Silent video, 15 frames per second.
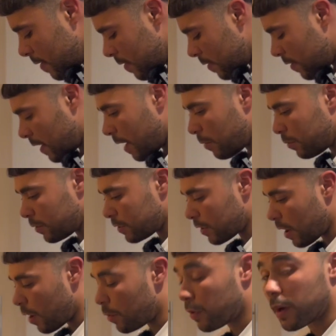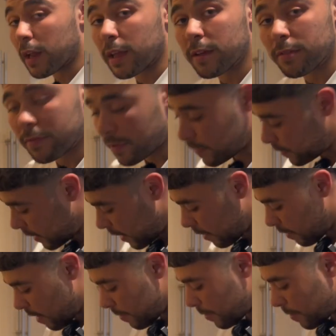So that was only 15
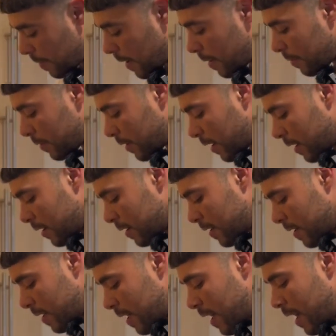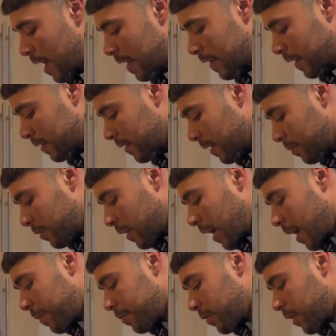grams of Parmesan. And that seems like
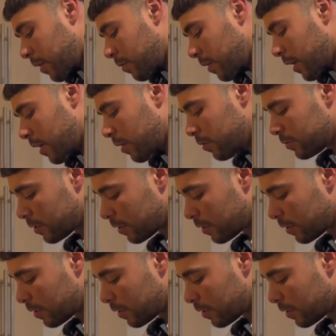absolutely loads